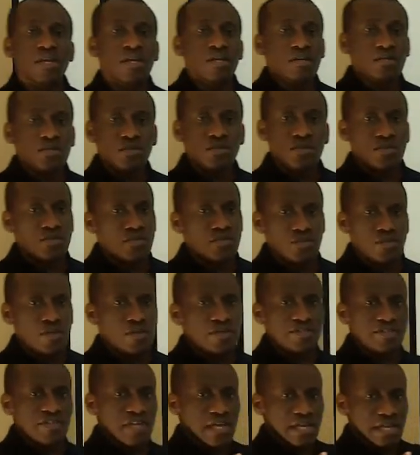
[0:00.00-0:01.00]
So
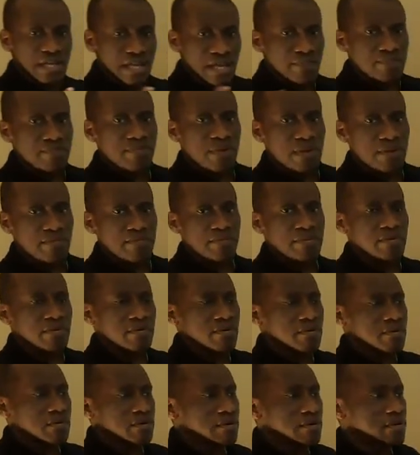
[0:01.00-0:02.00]
such are
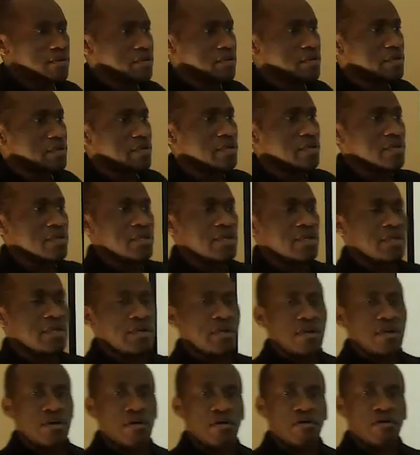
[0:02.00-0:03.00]
capable
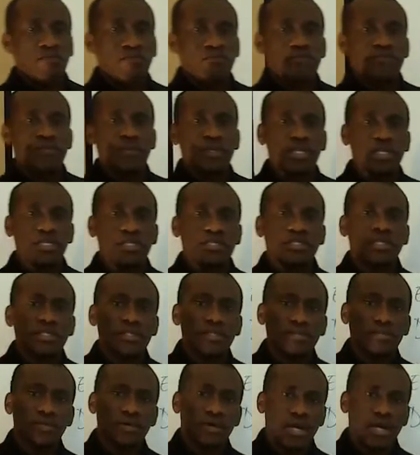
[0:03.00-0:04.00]
of
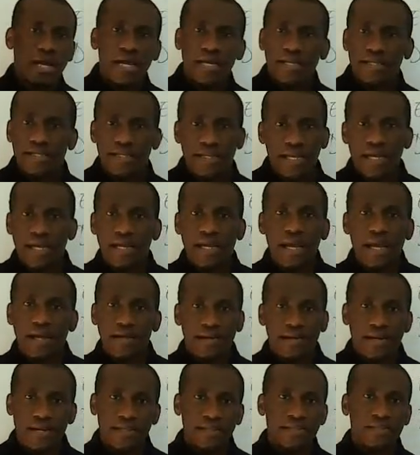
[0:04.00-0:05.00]
leading to cardiac
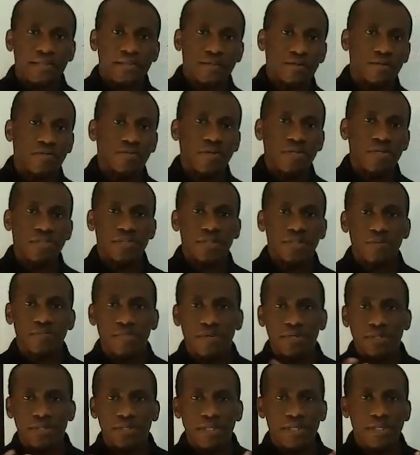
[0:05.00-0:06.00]
arrest. So when
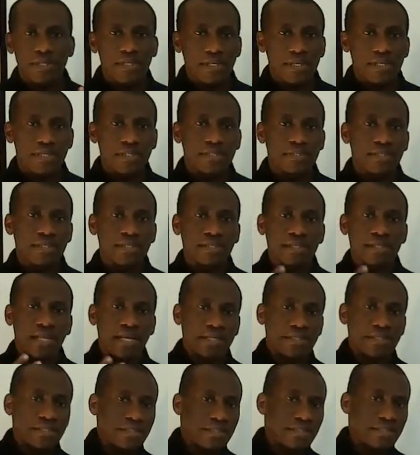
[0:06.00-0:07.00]
somebody is in
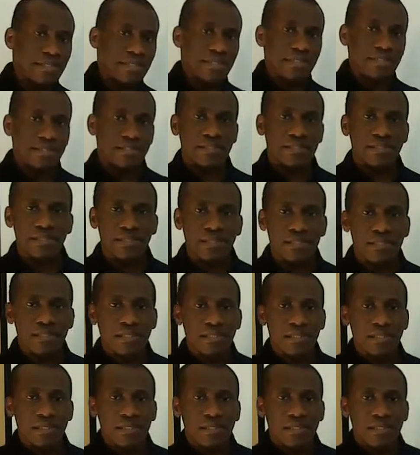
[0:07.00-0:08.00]
that state,
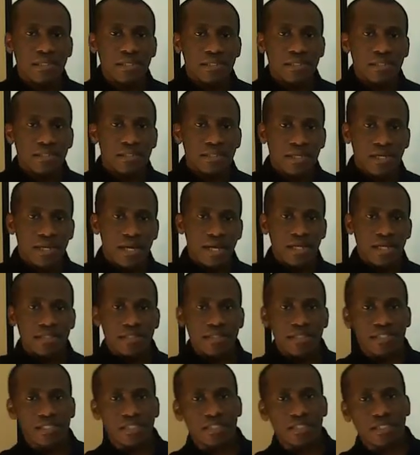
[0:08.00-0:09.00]
the
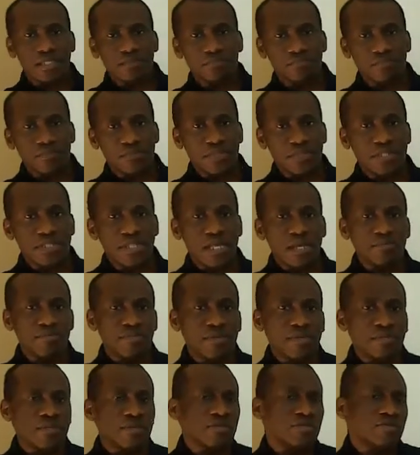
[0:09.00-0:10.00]
heart is either
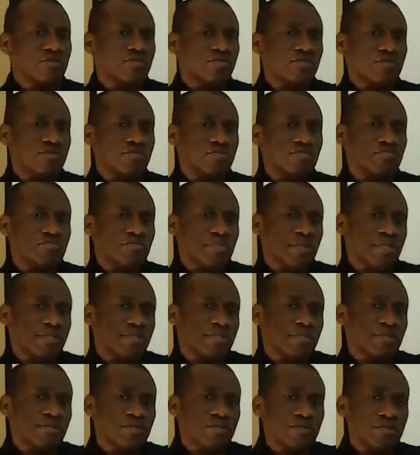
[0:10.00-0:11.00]

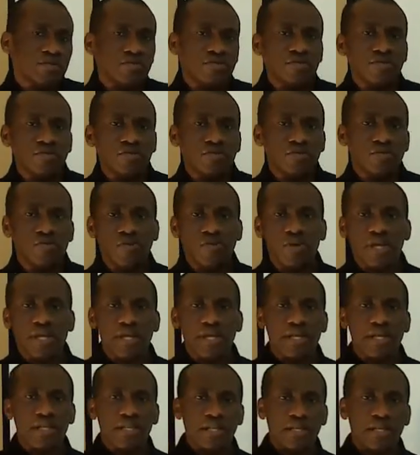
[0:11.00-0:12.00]
beating too
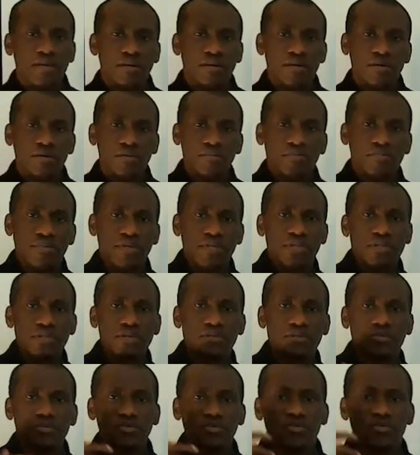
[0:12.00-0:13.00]
quickly or
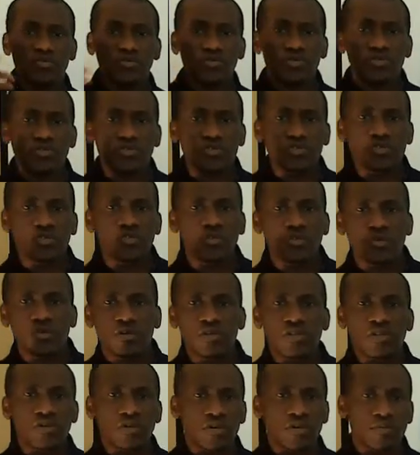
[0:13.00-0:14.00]
beating too
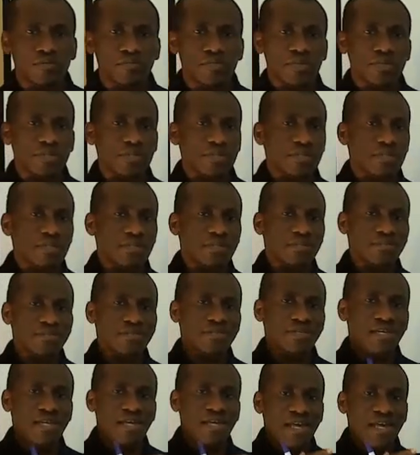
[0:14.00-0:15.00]
slowly or beating
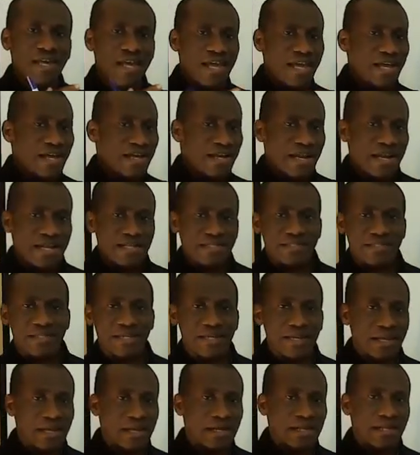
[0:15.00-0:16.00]

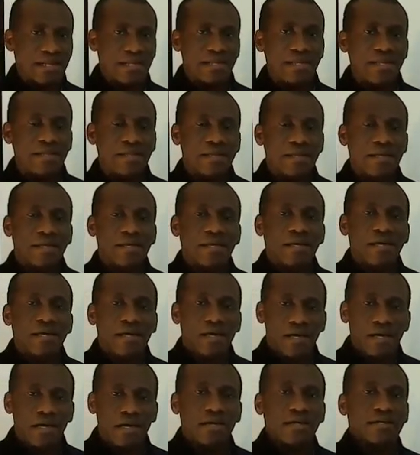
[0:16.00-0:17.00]
erratically,
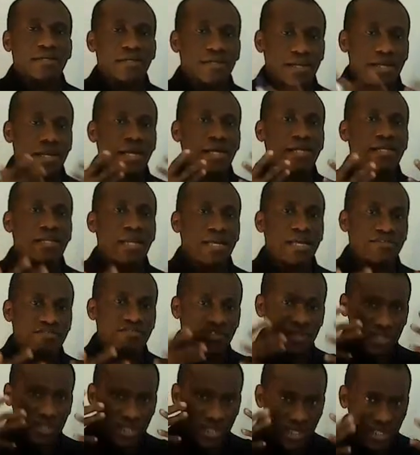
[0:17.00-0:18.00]
it can
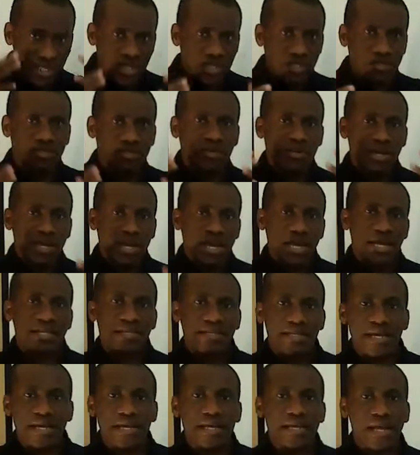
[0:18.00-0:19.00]
actually lead to
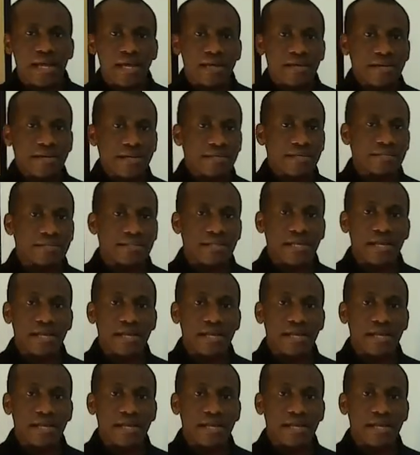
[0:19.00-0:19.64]
cardiac arrest.